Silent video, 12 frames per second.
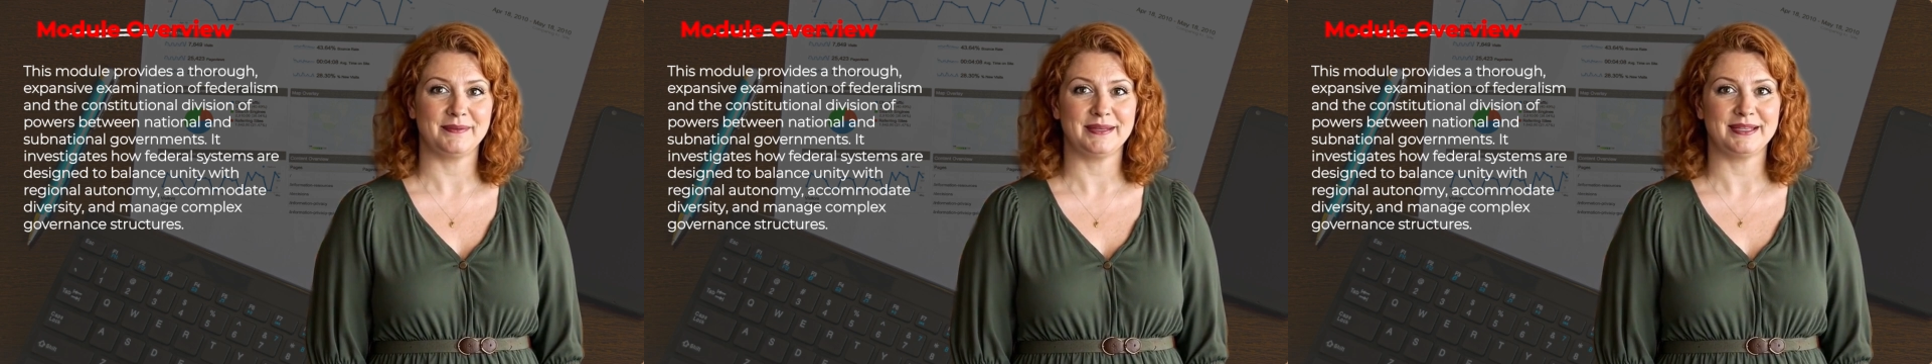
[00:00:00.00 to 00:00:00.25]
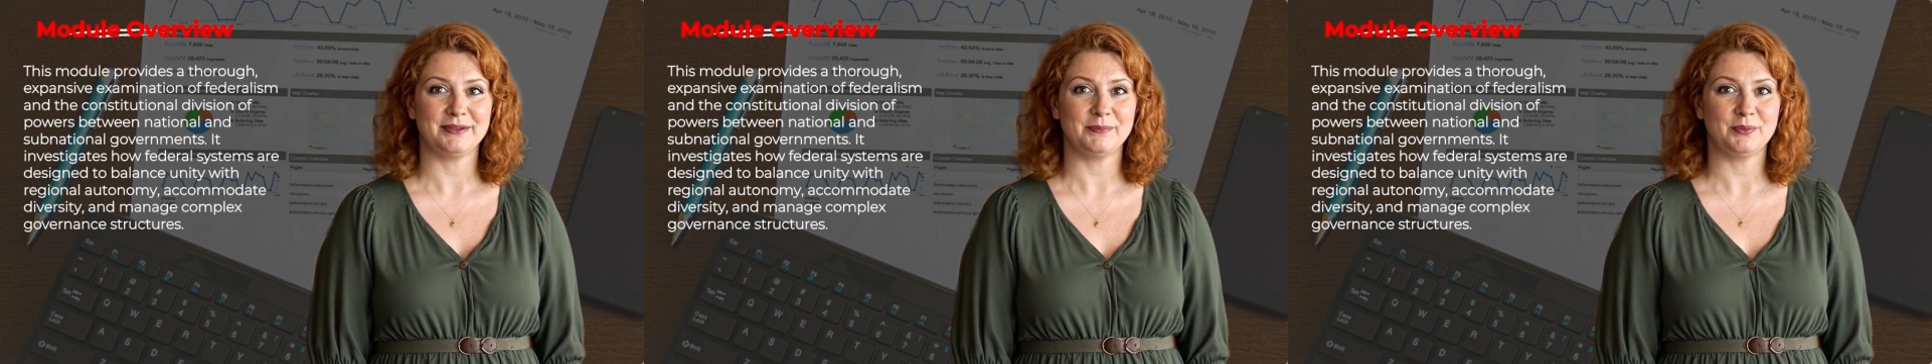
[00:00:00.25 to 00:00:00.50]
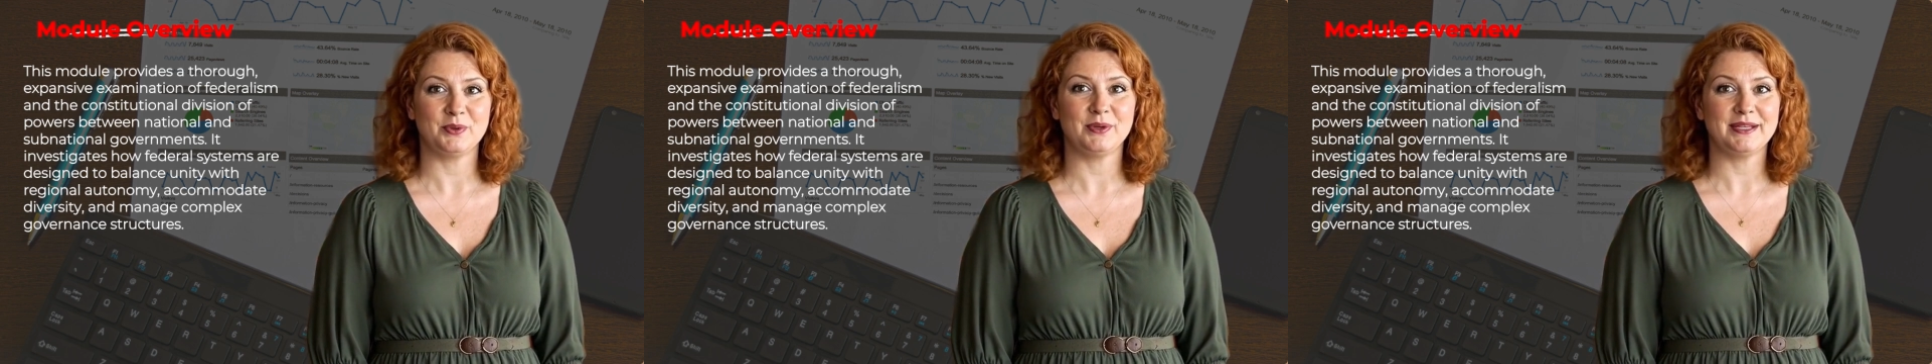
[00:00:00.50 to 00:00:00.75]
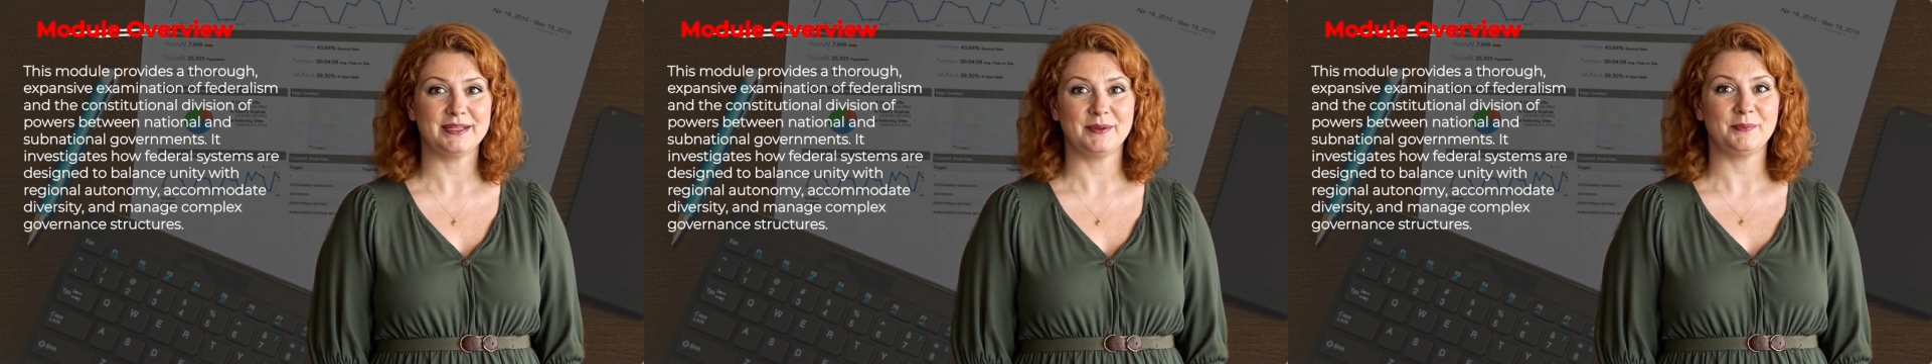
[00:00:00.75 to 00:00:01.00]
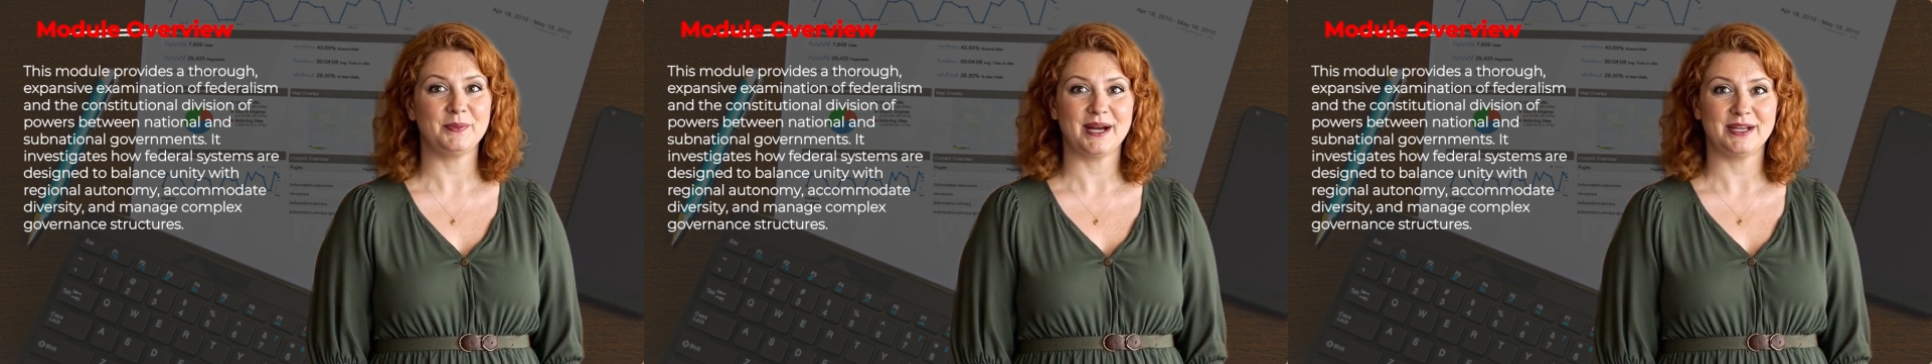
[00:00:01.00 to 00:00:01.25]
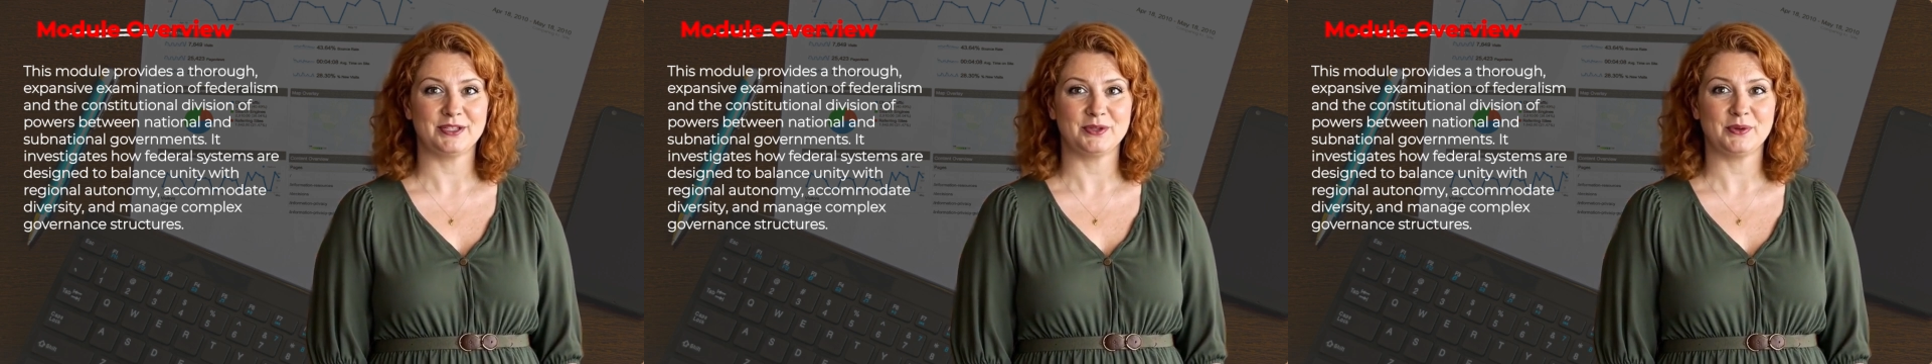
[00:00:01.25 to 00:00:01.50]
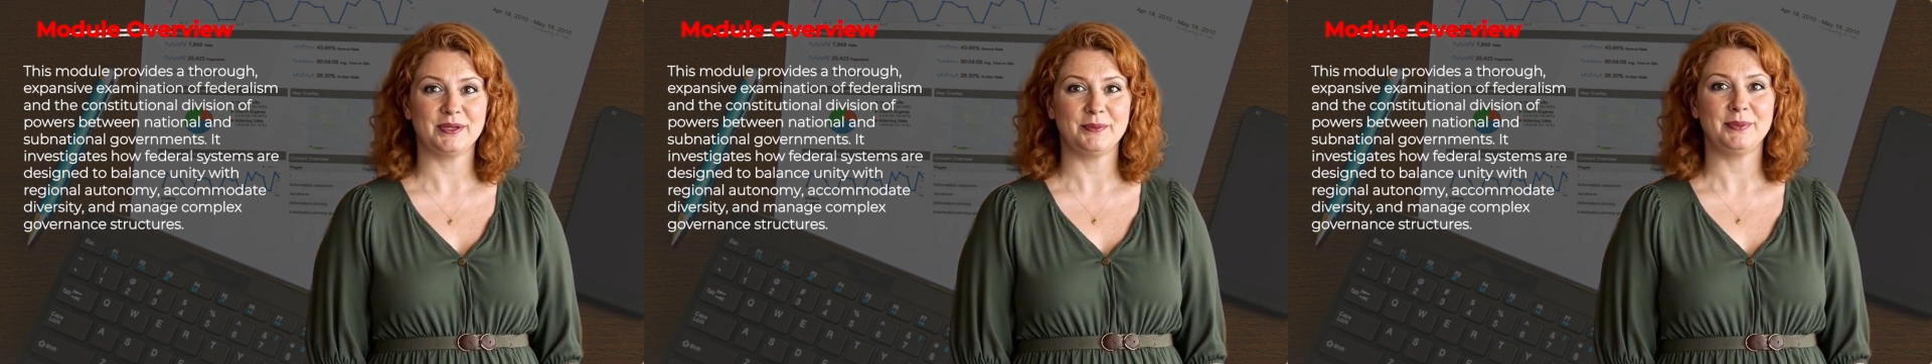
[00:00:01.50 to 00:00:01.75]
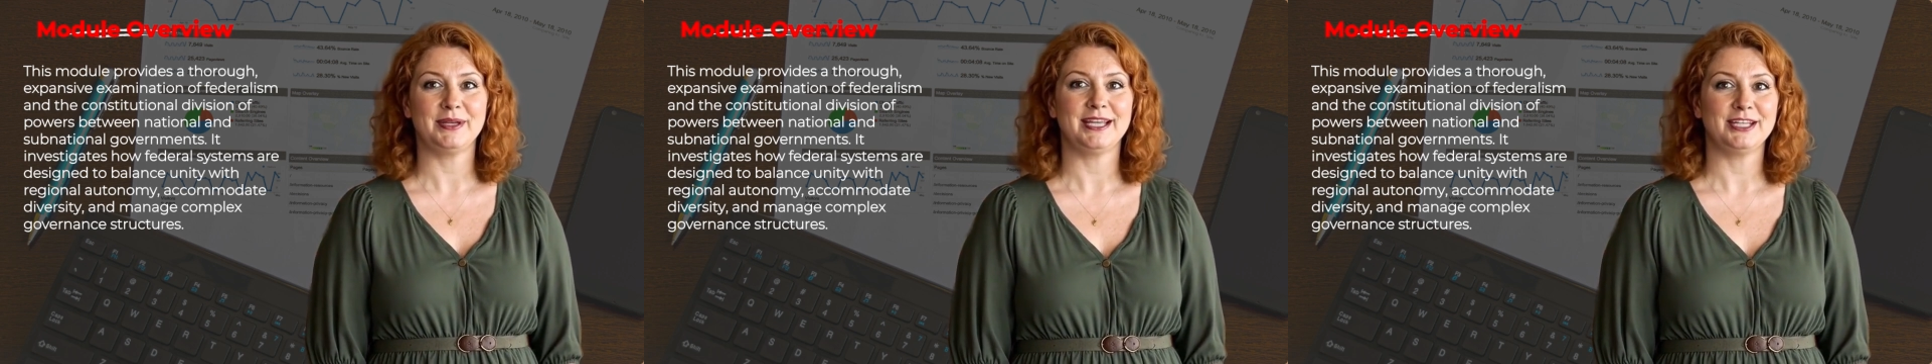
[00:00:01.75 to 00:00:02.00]
exploring their practical
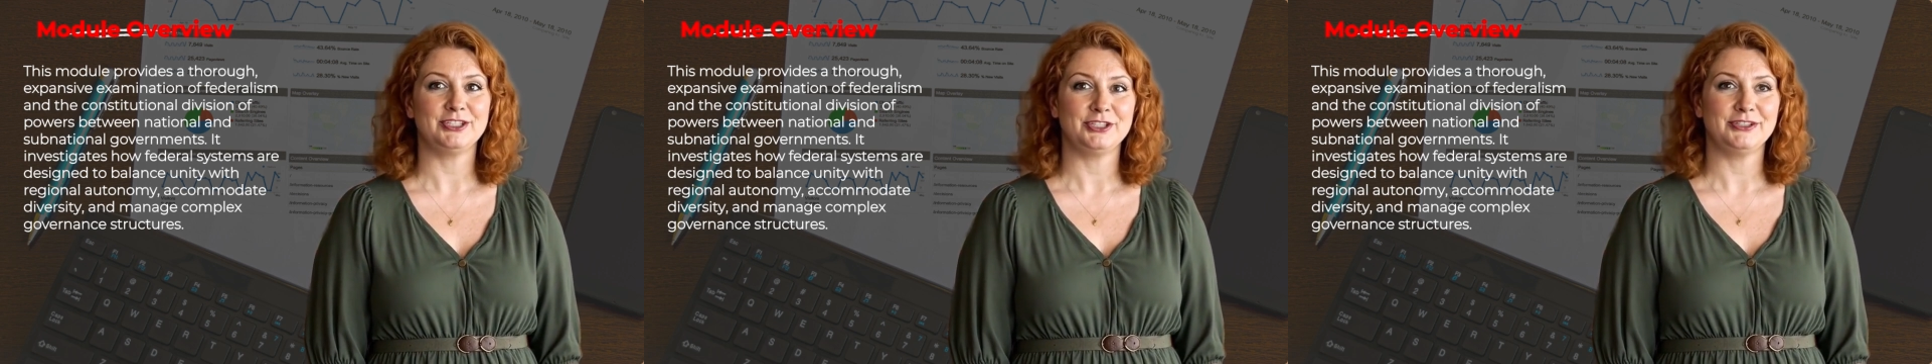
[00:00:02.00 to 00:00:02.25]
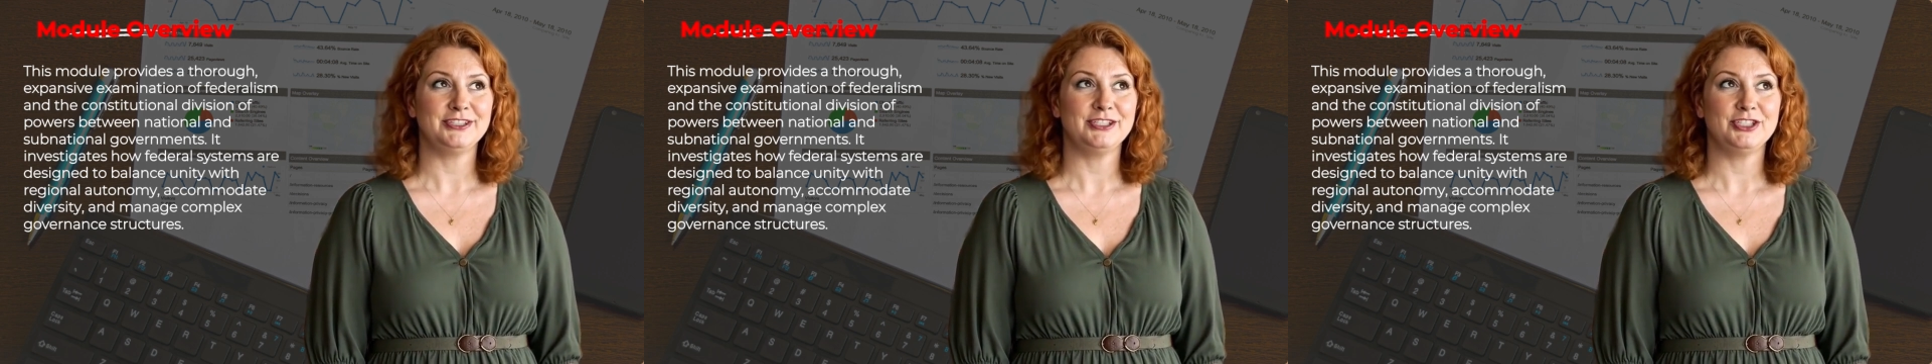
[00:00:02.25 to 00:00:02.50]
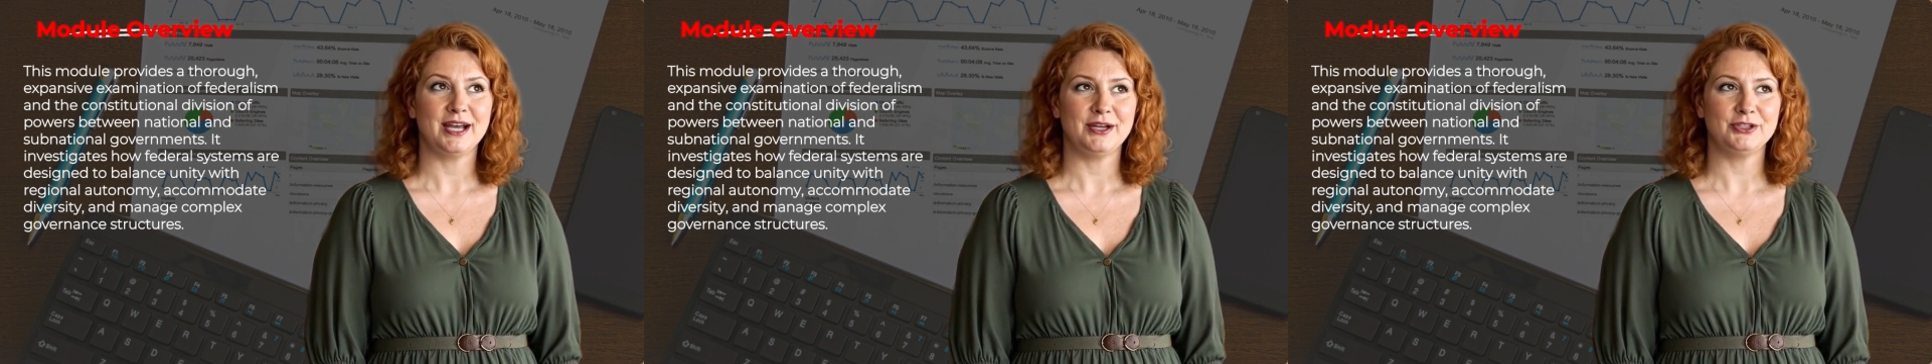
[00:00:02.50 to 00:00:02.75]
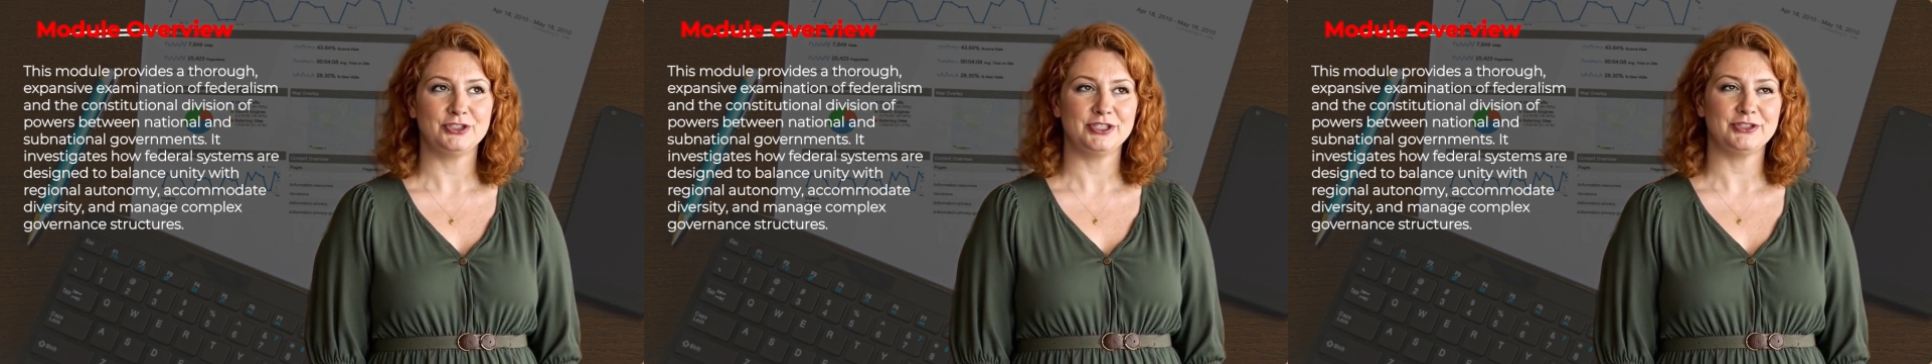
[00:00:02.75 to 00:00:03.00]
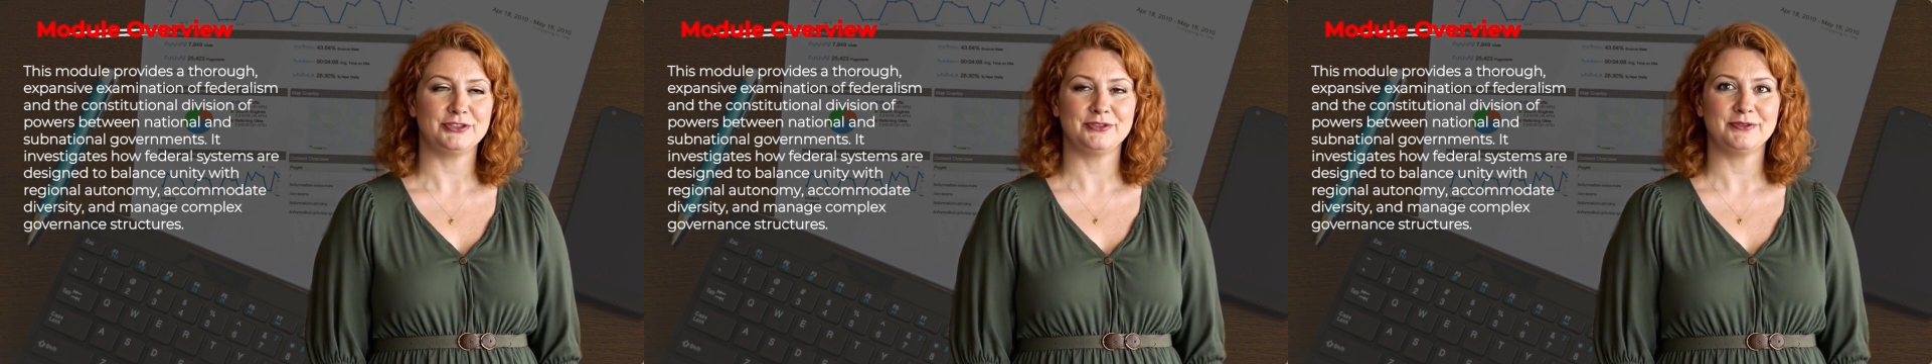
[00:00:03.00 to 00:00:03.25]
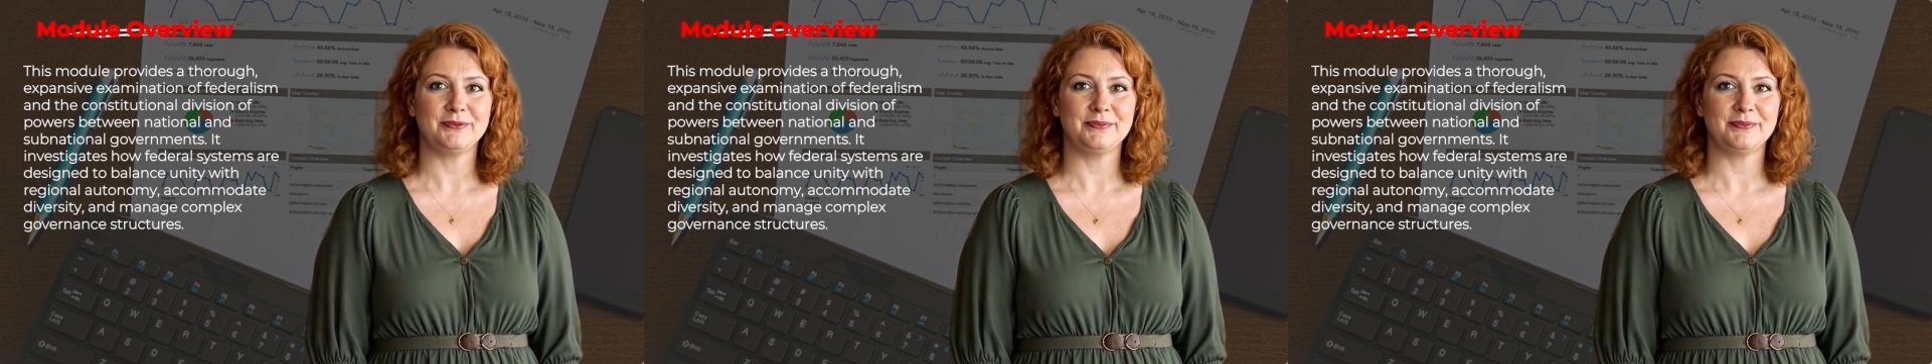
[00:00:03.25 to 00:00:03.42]
implications and challenges.